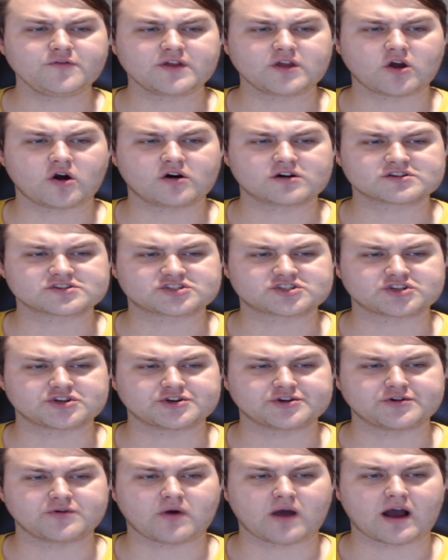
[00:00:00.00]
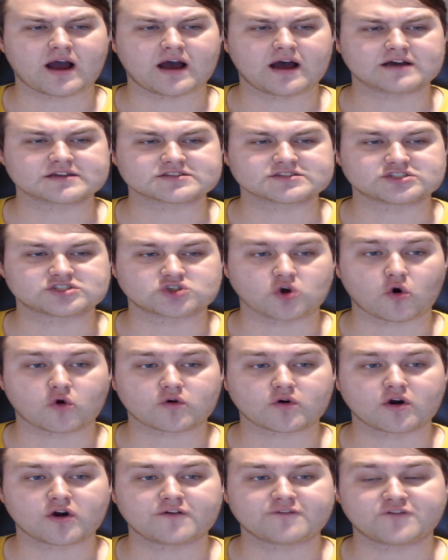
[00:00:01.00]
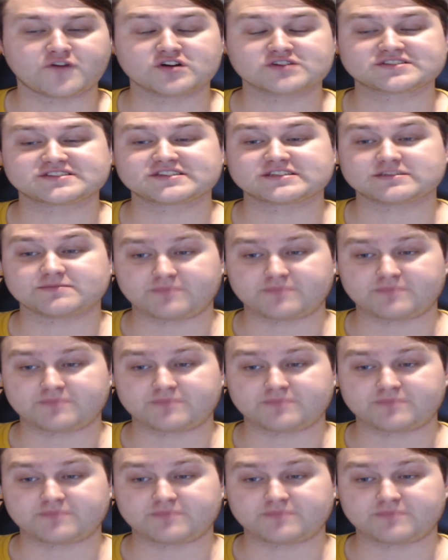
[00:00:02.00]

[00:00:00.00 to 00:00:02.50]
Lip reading: on to Zoro versus